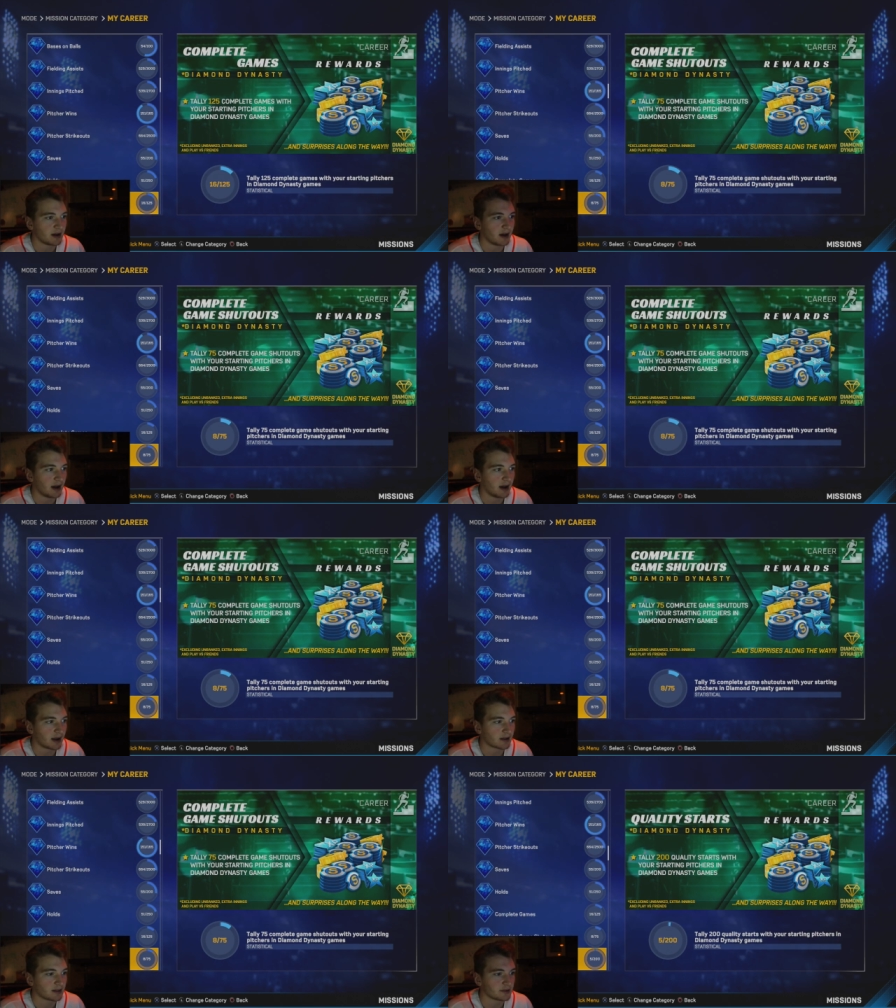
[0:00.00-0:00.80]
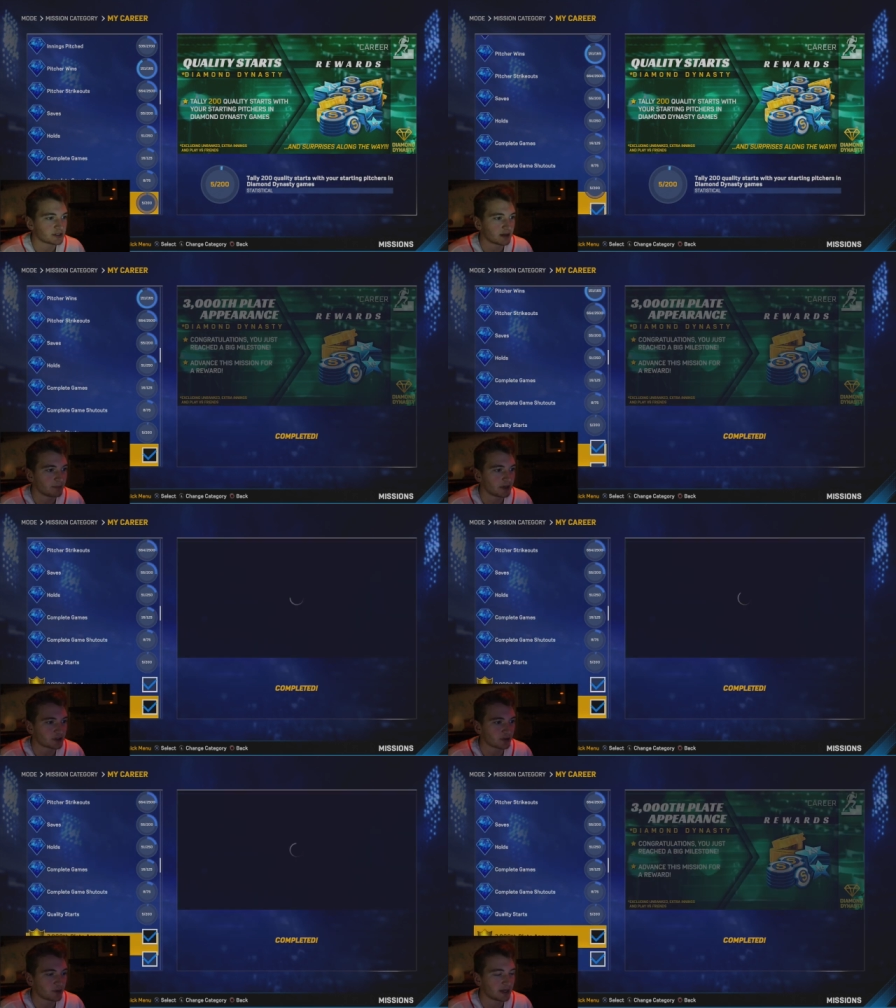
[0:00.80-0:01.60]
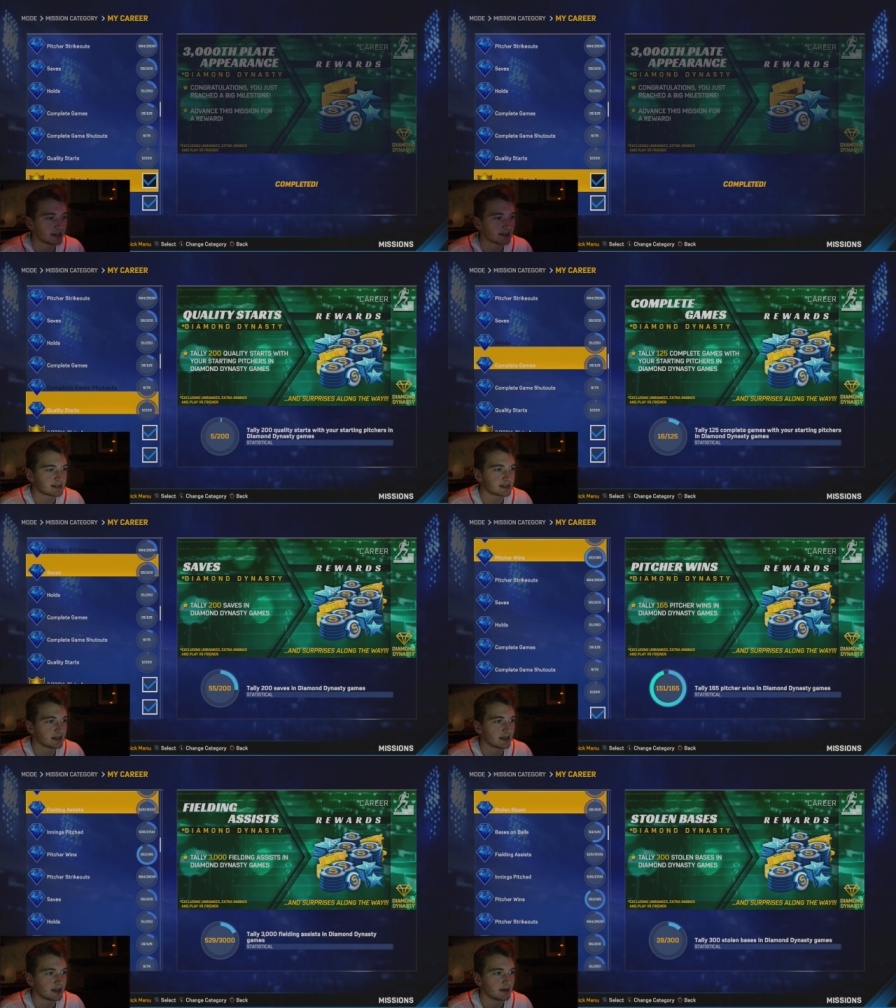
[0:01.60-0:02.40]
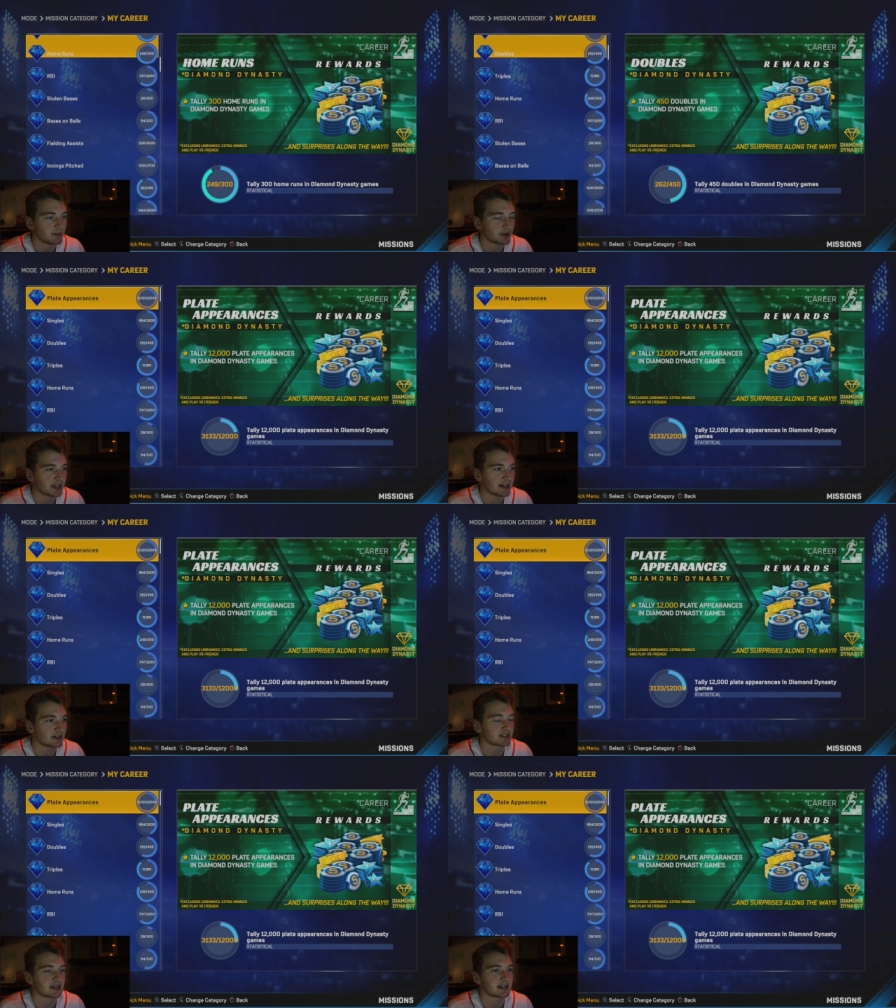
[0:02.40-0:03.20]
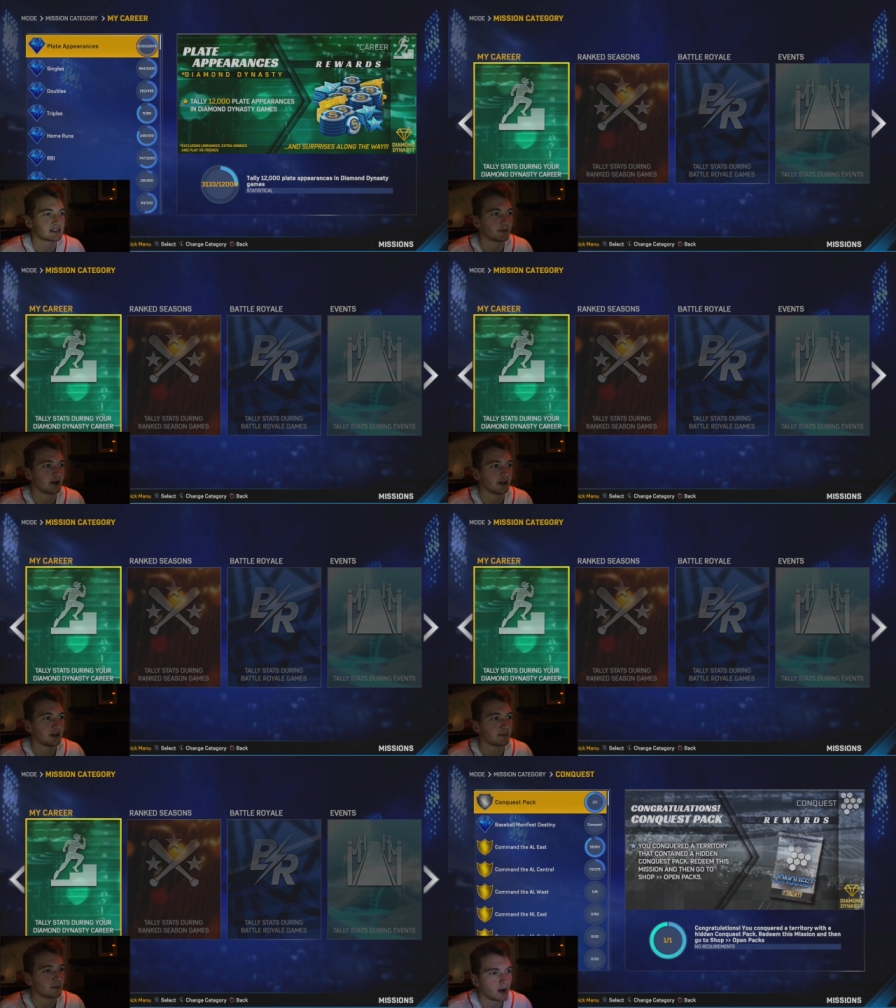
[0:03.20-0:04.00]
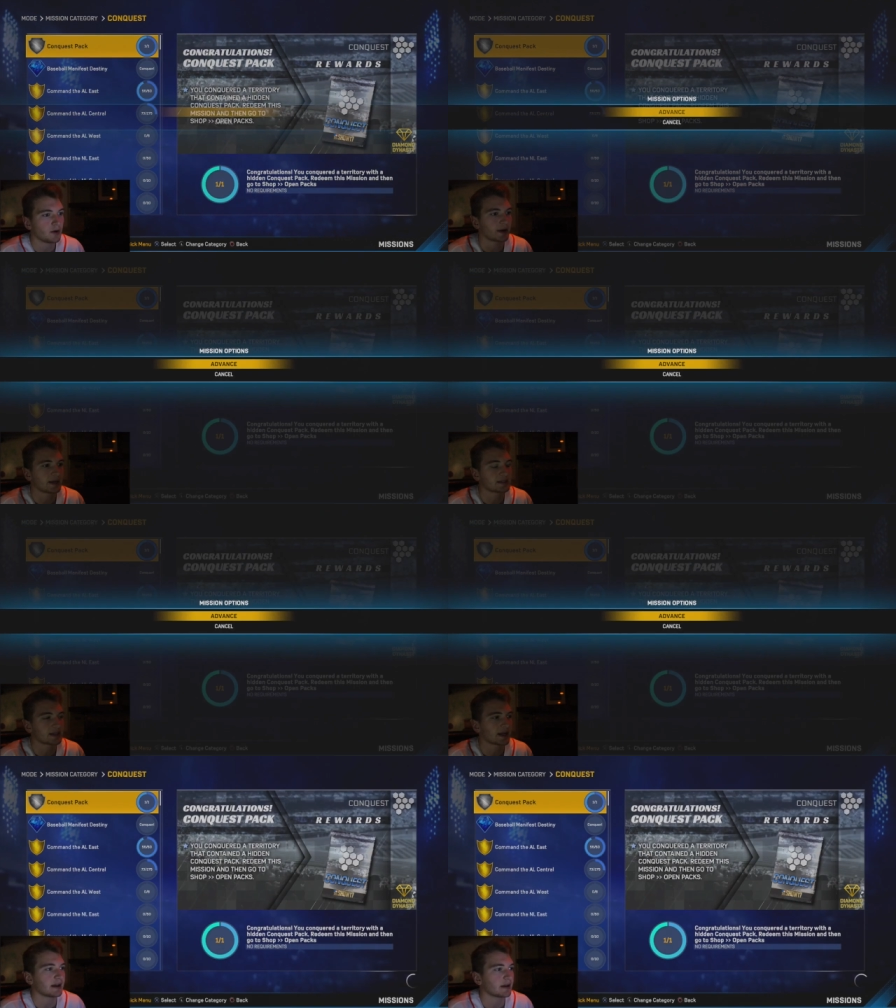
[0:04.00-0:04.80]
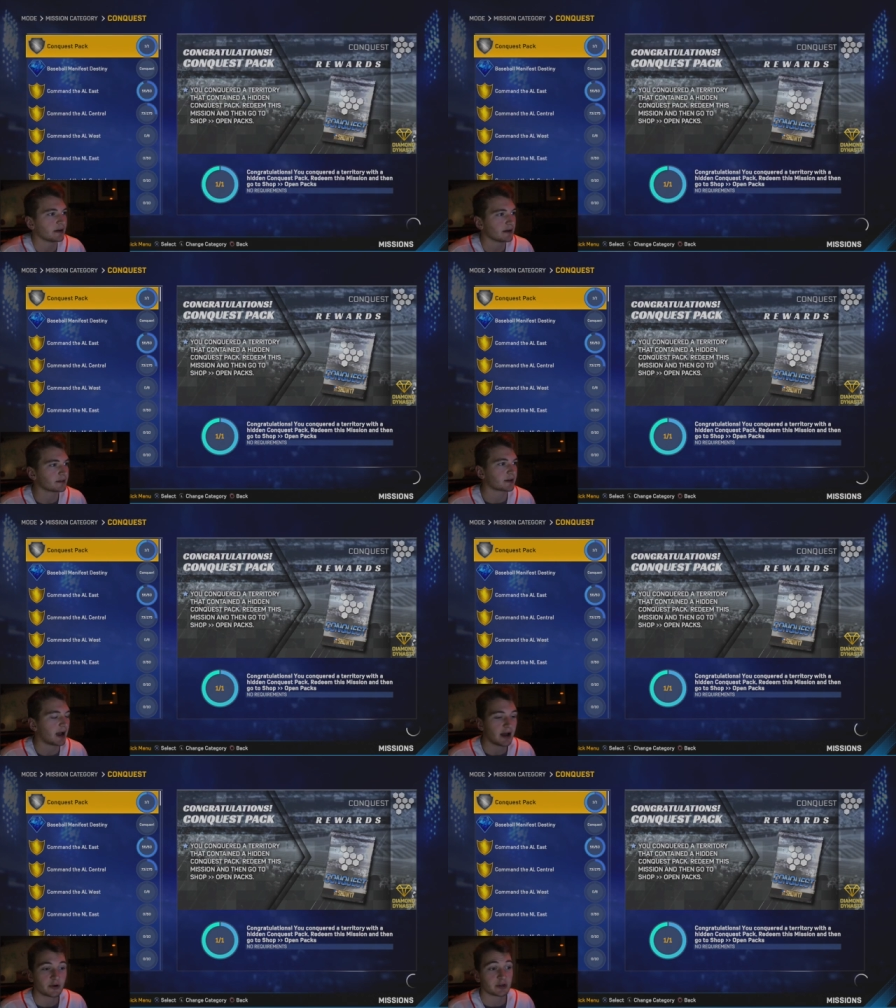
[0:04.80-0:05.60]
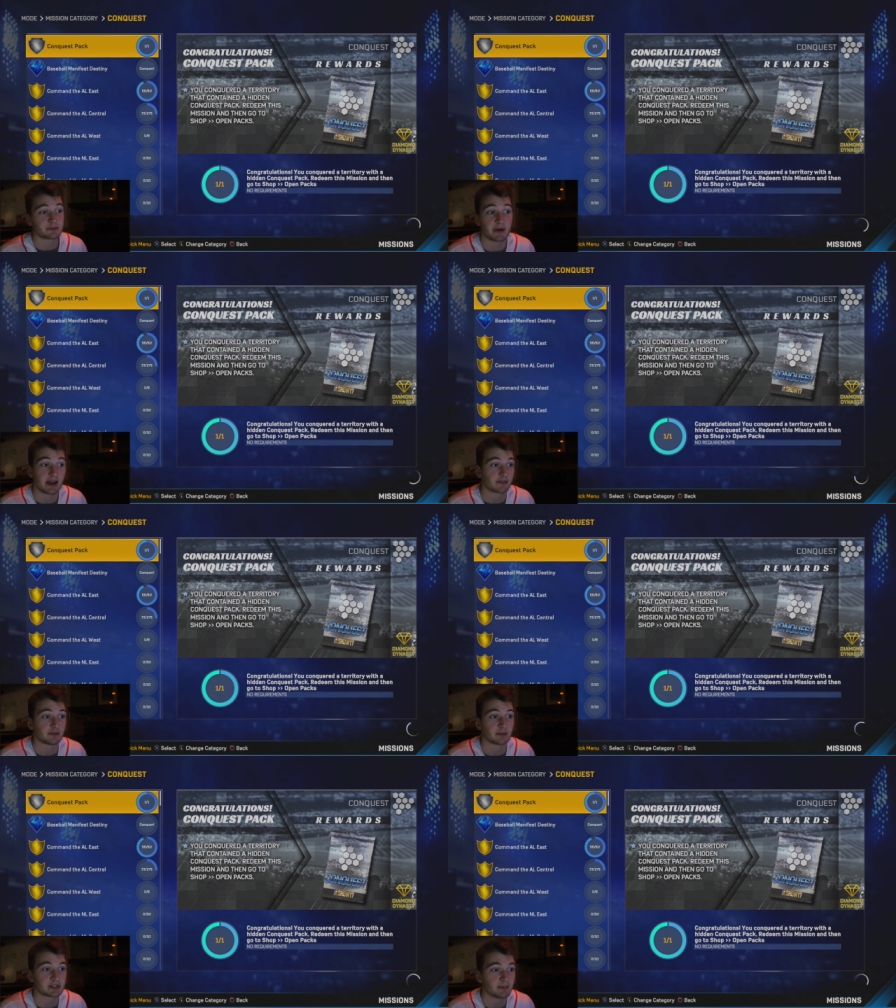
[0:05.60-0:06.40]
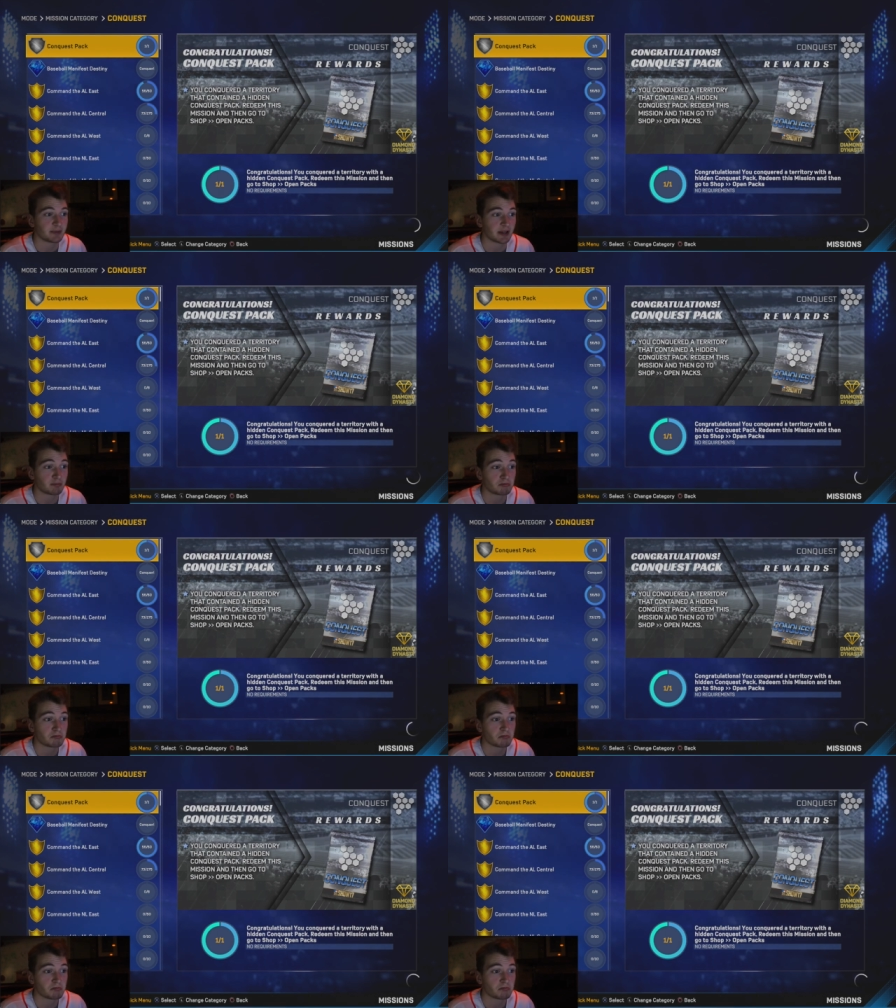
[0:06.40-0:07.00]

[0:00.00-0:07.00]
Uh, close on pitcher wins, but that looks like it's about it. Oh, I guess I got another conquest pack from something.